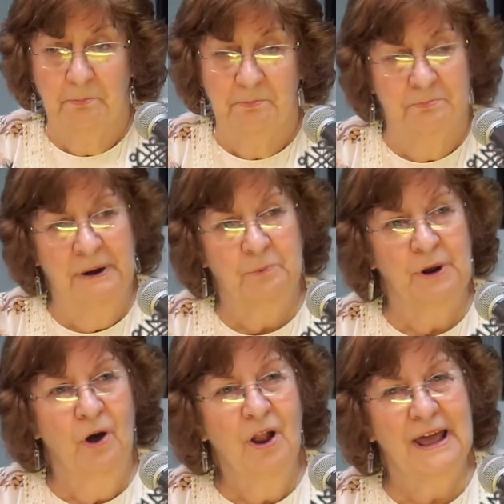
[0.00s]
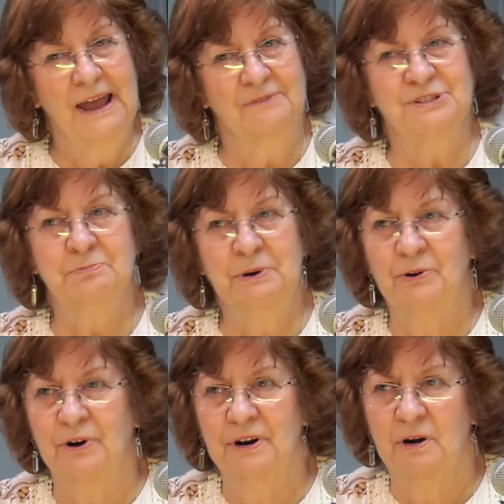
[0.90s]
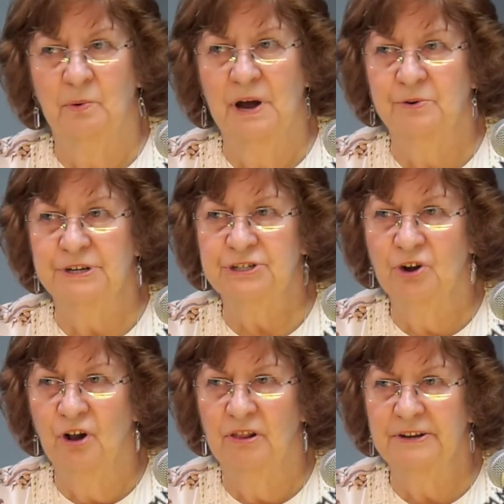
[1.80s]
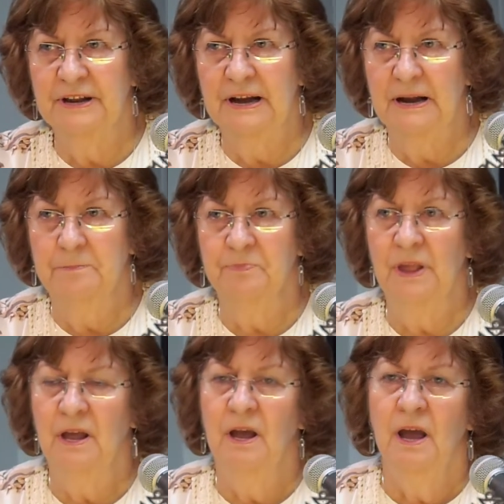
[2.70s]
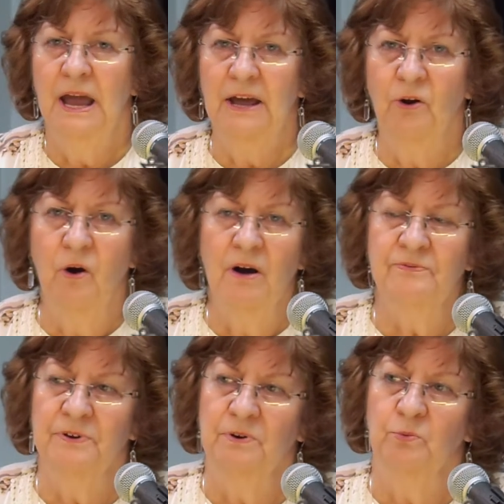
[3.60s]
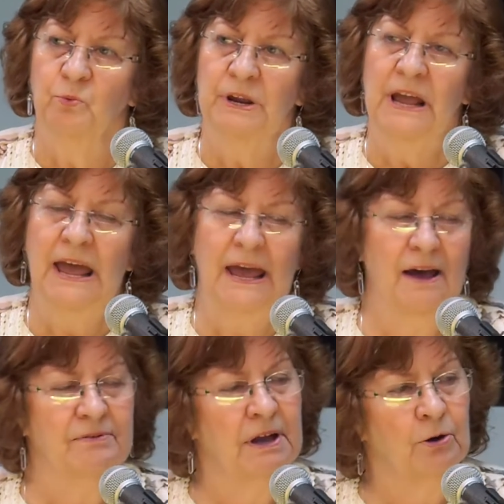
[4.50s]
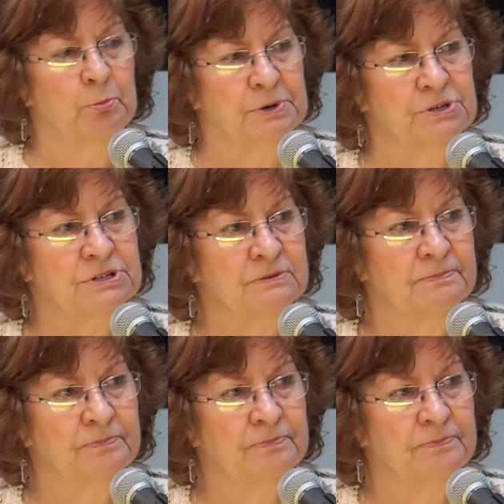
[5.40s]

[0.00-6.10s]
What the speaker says: But we all have spirit around us all the time. And often we have helpers.